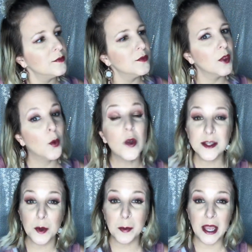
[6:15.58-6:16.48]

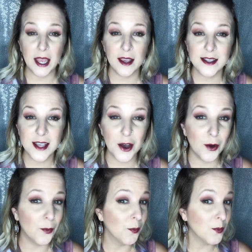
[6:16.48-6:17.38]
whisper pink.
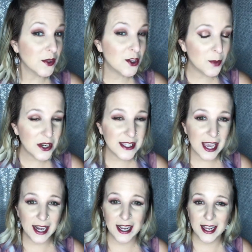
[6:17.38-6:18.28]
So super
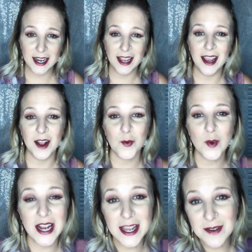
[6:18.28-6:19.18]
excited,
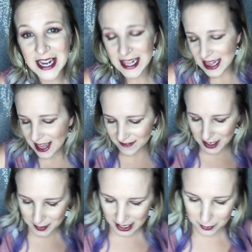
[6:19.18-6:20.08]
really love it,
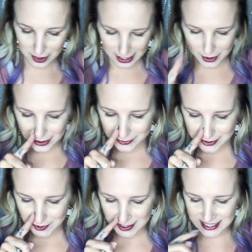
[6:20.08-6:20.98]
but I will let you know as
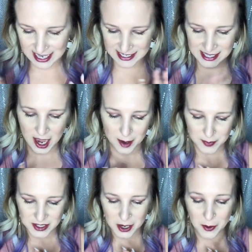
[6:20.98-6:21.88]
soon as that is up.
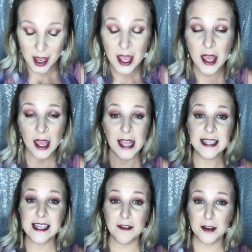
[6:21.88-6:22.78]
So
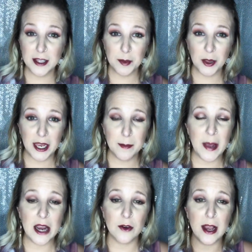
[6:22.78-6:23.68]
definitely plain
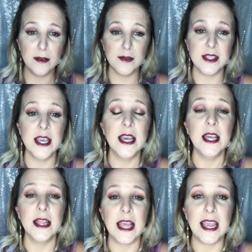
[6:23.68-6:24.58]
backgrounds,
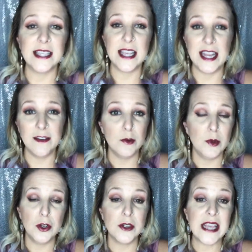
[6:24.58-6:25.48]
like I said, even when
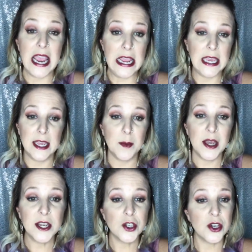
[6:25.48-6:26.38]
you're taking
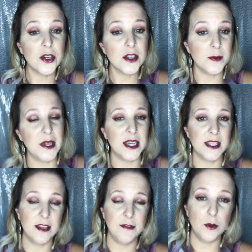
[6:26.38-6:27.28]
pictures, because
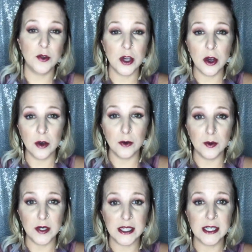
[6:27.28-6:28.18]
if you
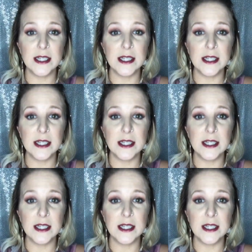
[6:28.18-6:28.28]
don't,